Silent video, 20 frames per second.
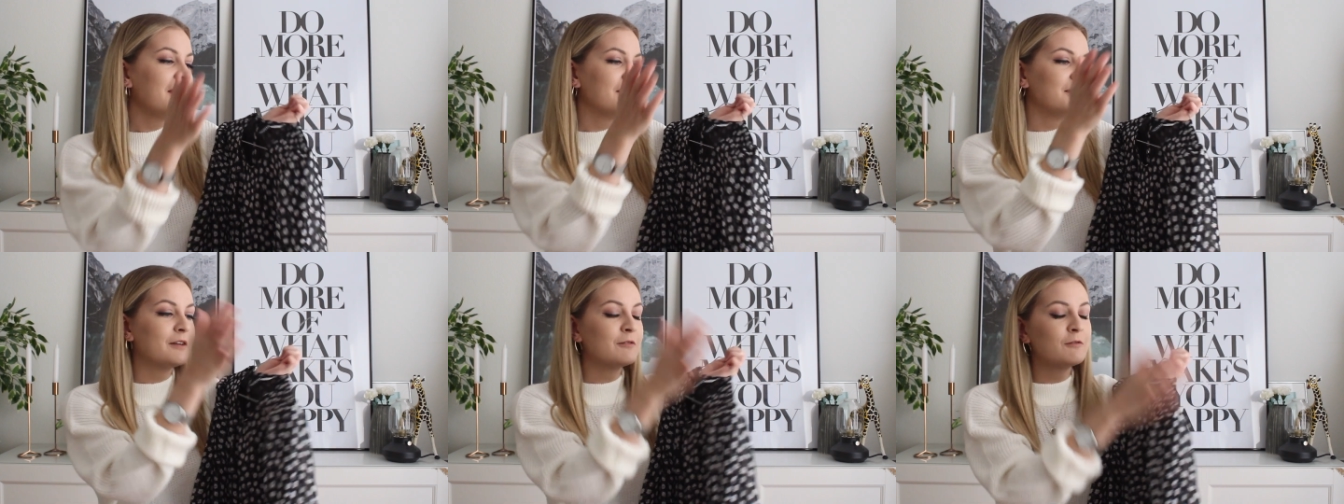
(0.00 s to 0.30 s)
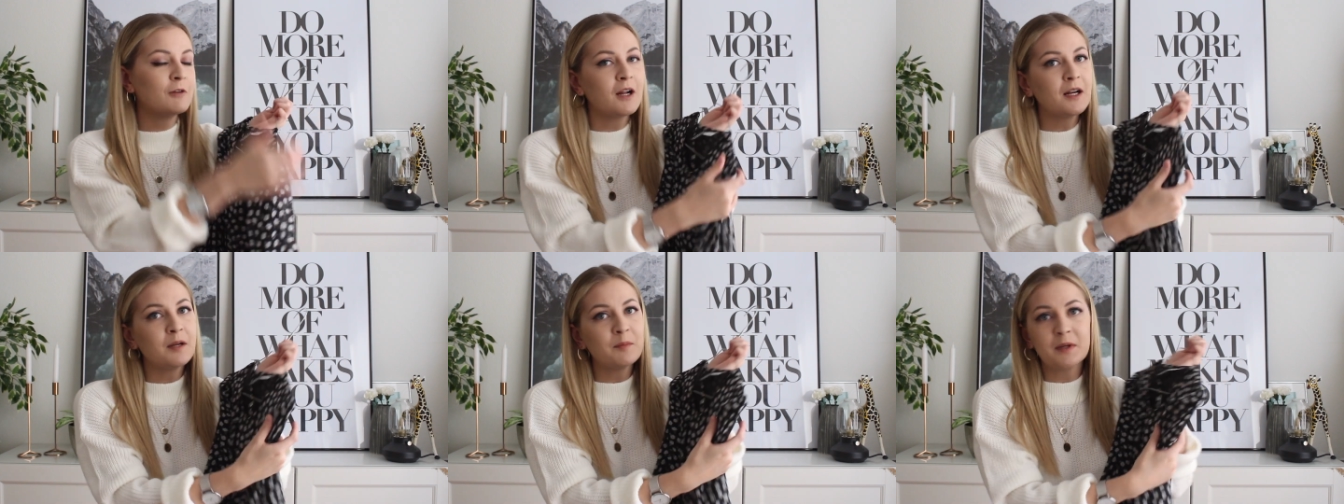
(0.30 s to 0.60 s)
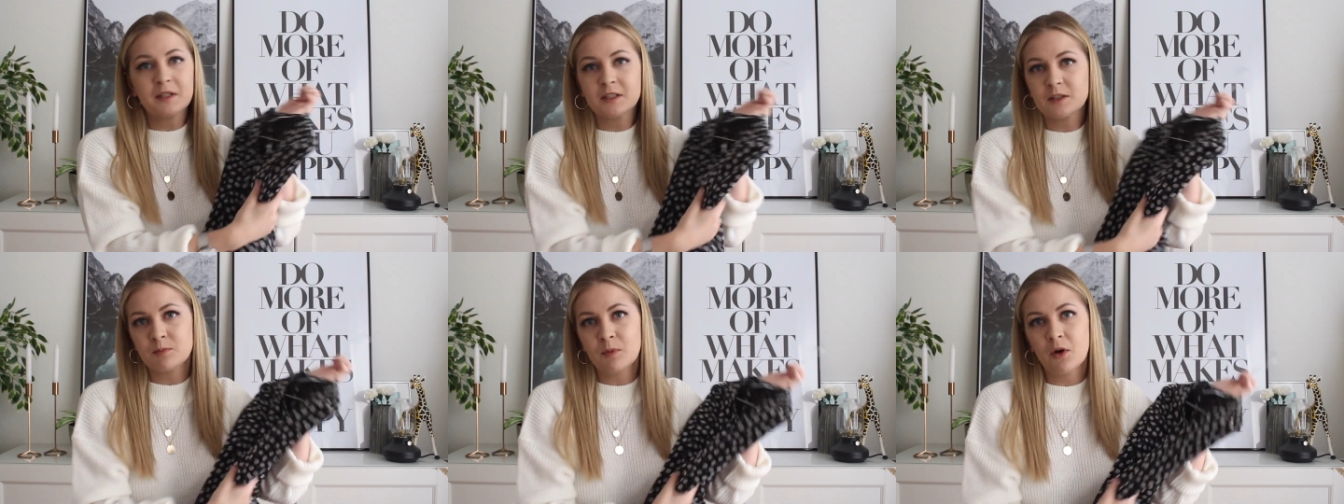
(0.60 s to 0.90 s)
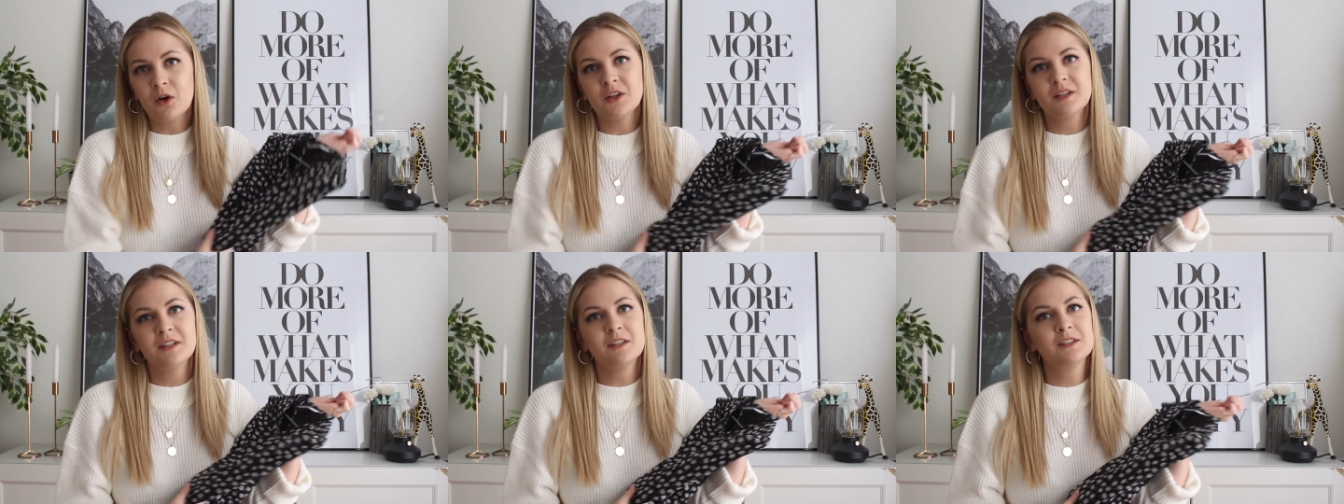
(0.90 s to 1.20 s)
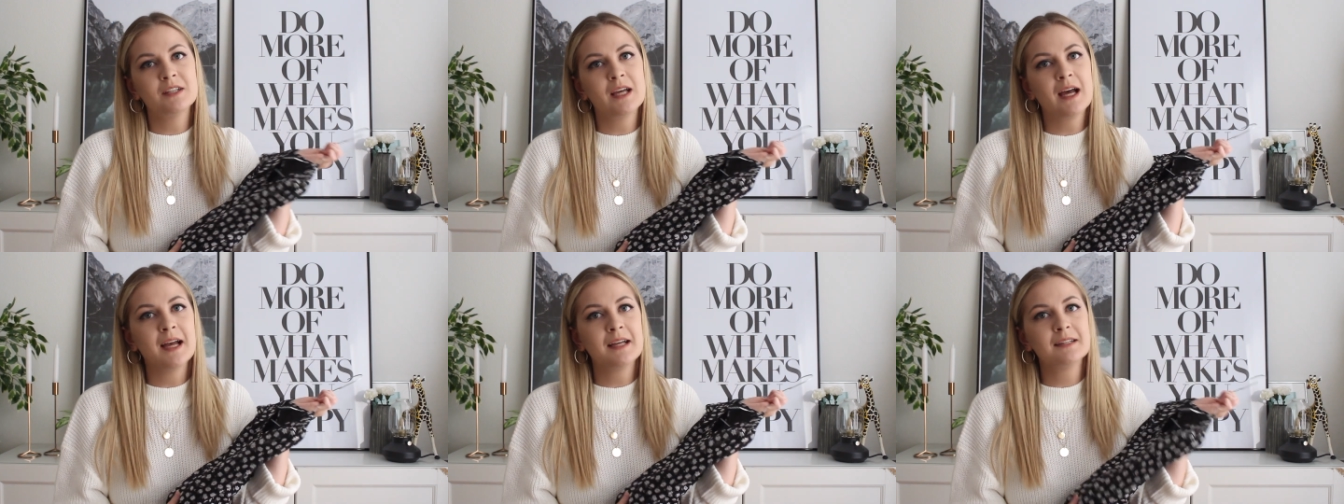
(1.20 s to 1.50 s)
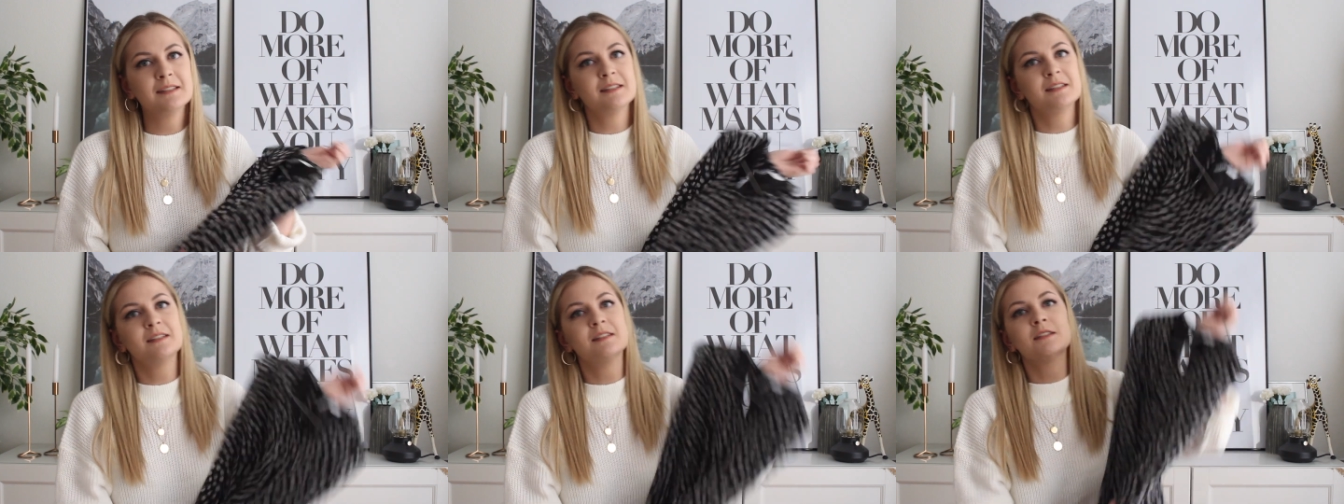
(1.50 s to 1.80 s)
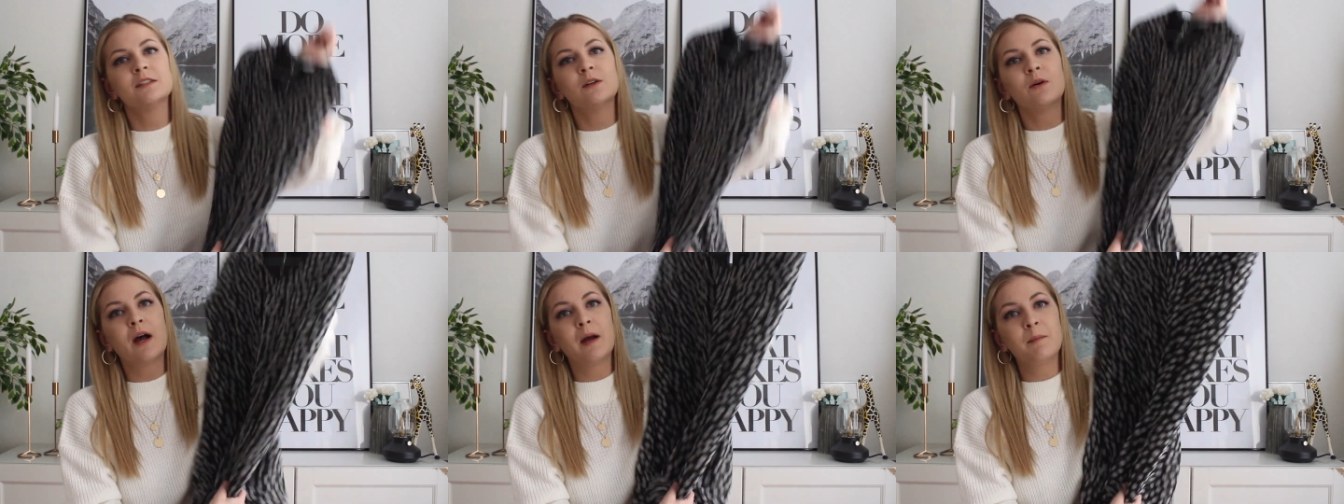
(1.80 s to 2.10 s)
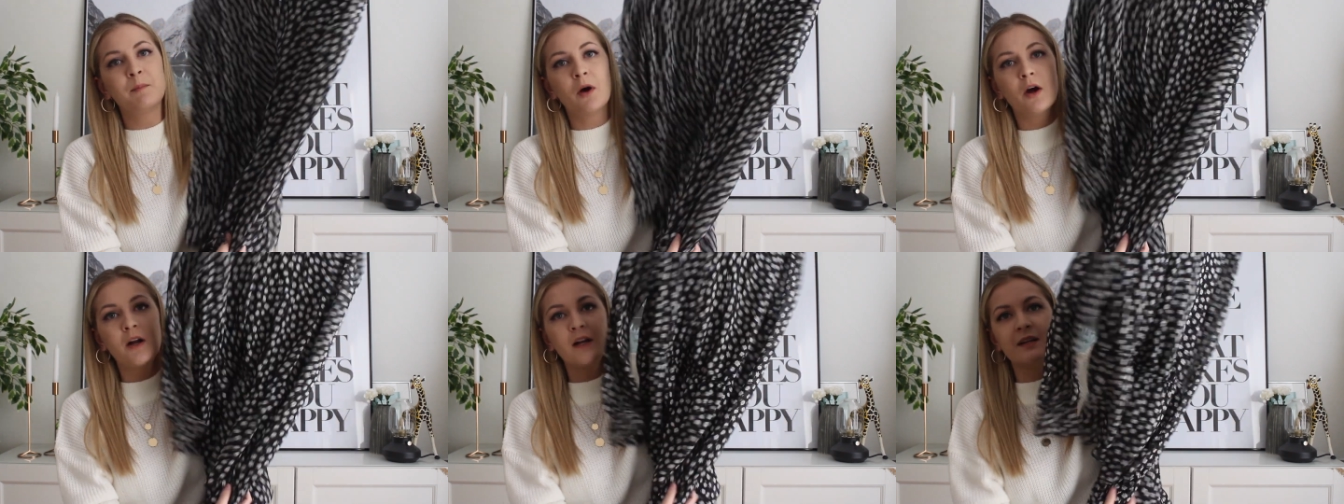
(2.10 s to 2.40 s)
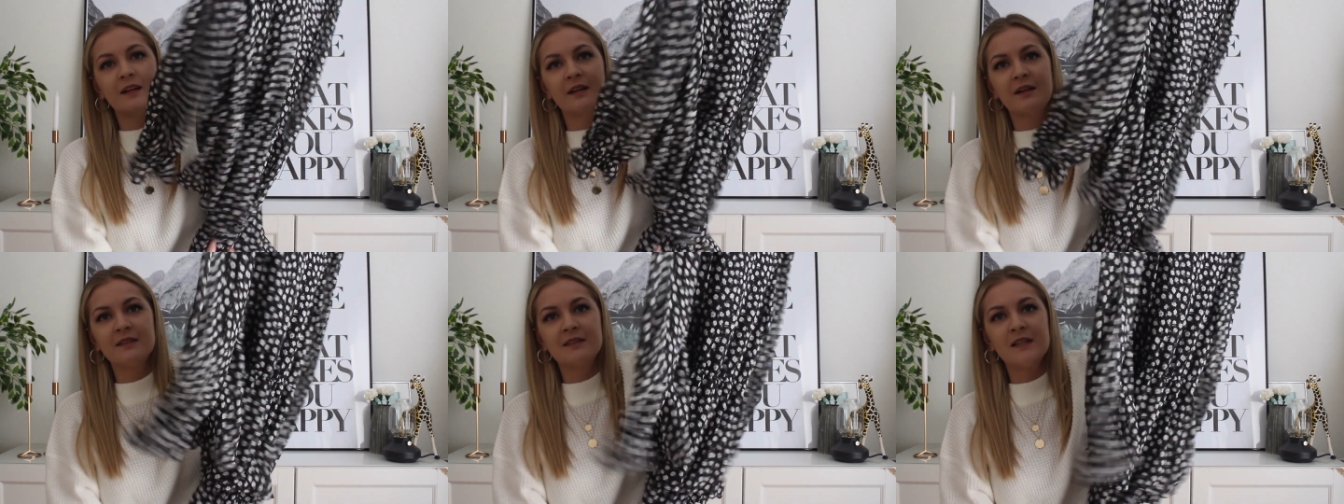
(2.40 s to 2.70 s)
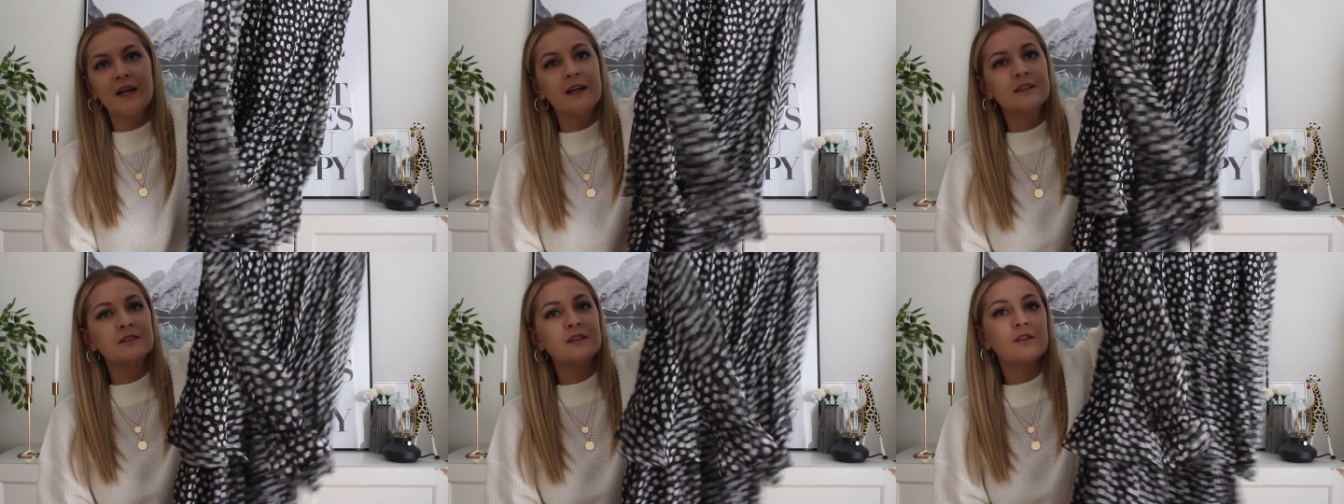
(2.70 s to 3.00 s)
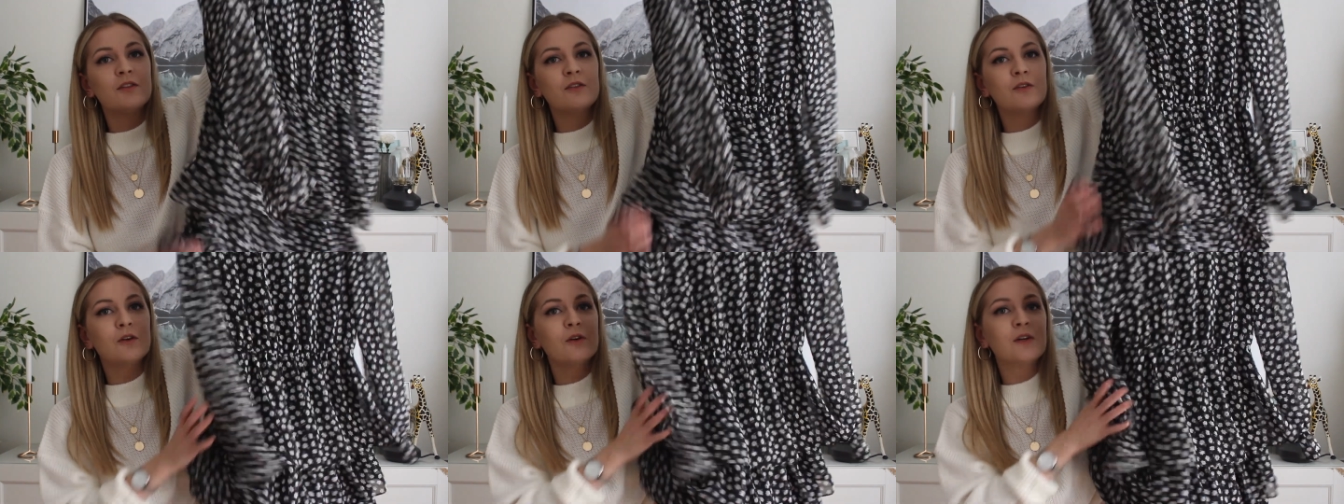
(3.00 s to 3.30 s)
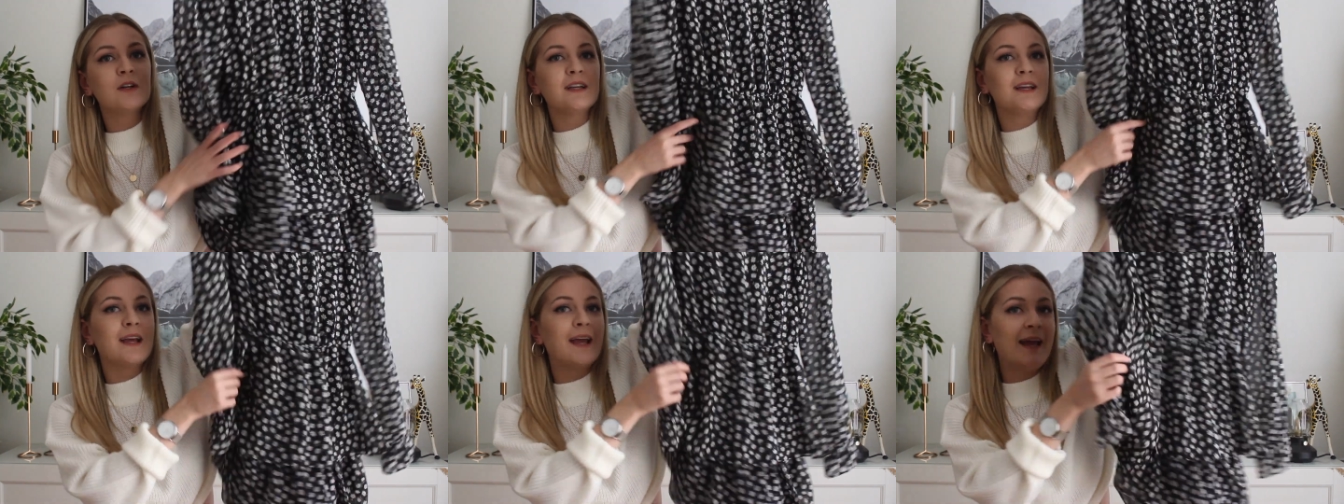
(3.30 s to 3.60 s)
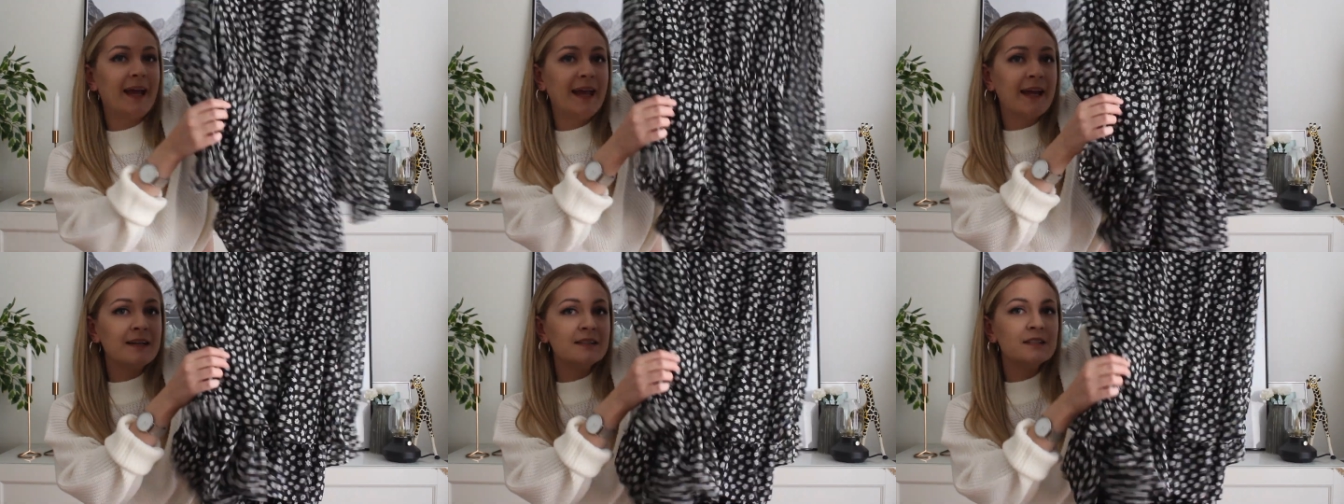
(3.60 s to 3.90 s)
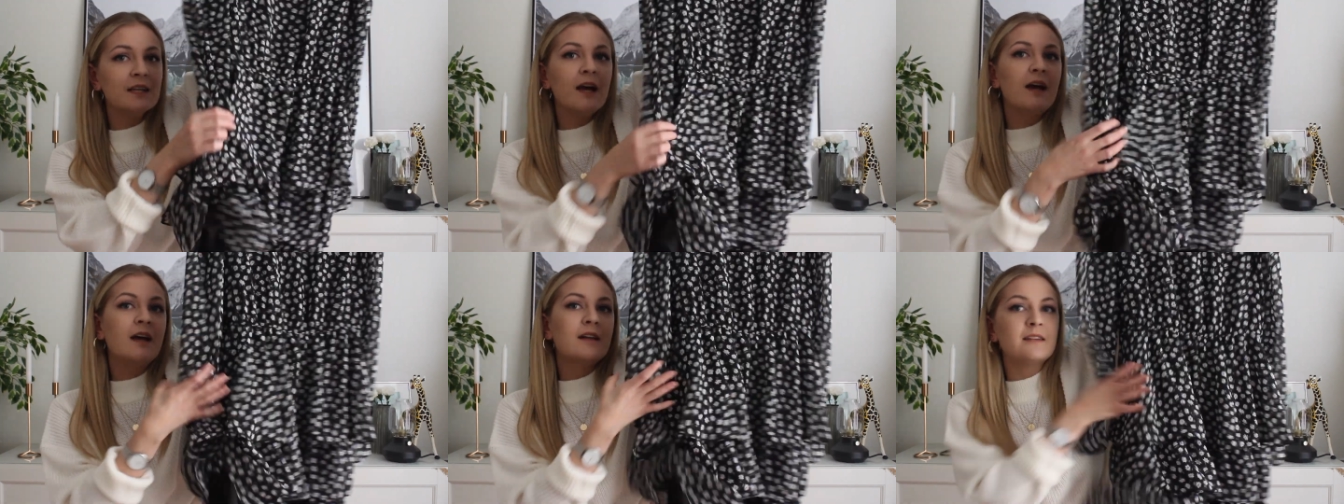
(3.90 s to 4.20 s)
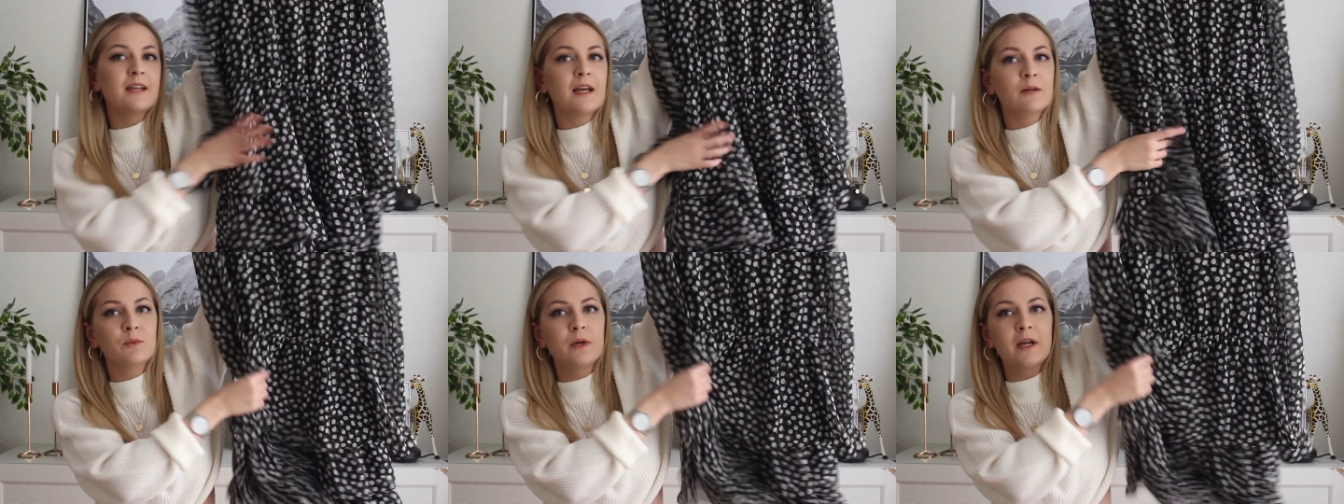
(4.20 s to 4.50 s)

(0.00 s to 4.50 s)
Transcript: they run a bit small in their sizes so I bought it in a size 38 that